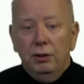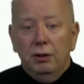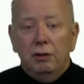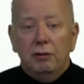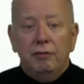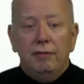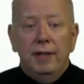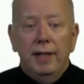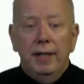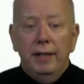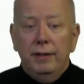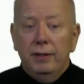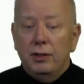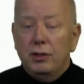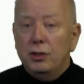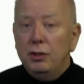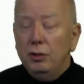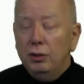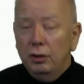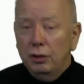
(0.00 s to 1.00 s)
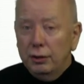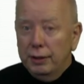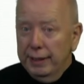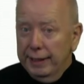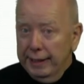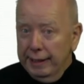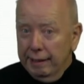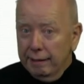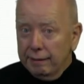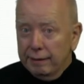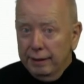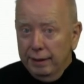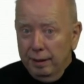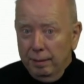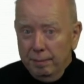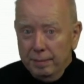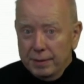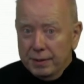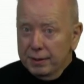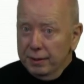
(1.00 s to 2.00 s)
You'll find the student learning
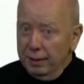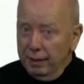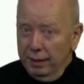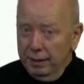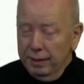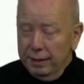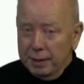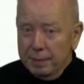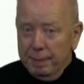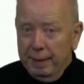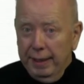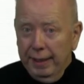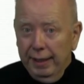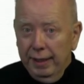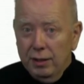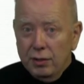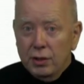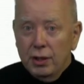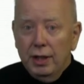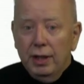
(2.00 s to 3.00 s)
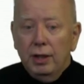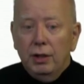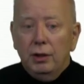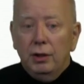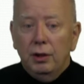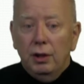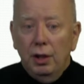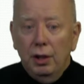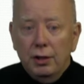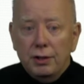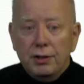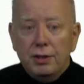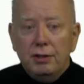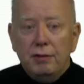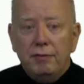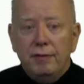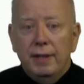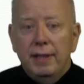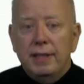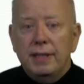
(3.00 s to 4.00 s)
outcomes on this page. You'll
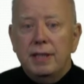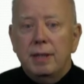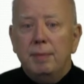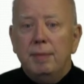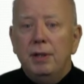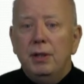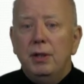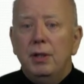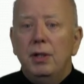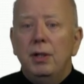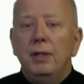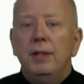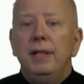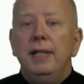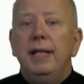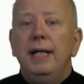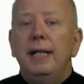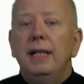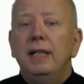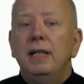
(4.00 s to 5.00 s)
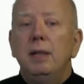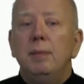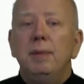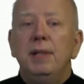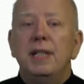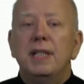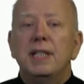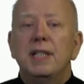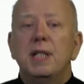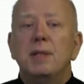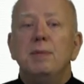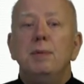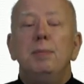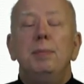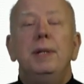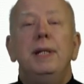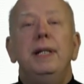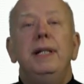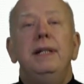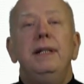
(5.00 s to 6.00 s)
also find something called the Academic
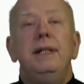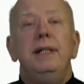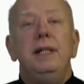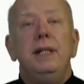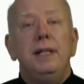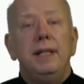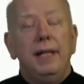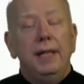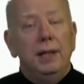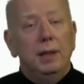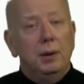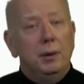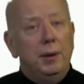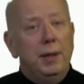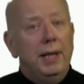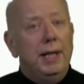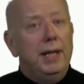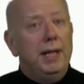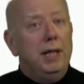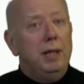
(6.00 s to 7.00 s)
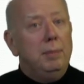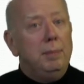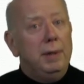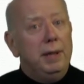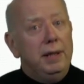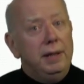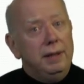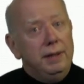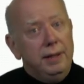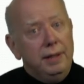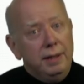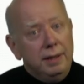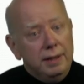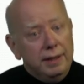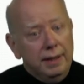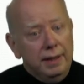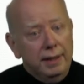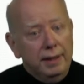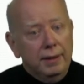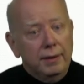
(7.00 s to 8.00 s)
Assessment Plan Detail, or AAP
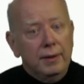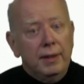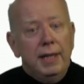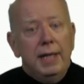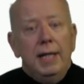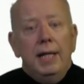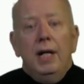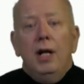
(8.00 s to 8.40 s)
Detail.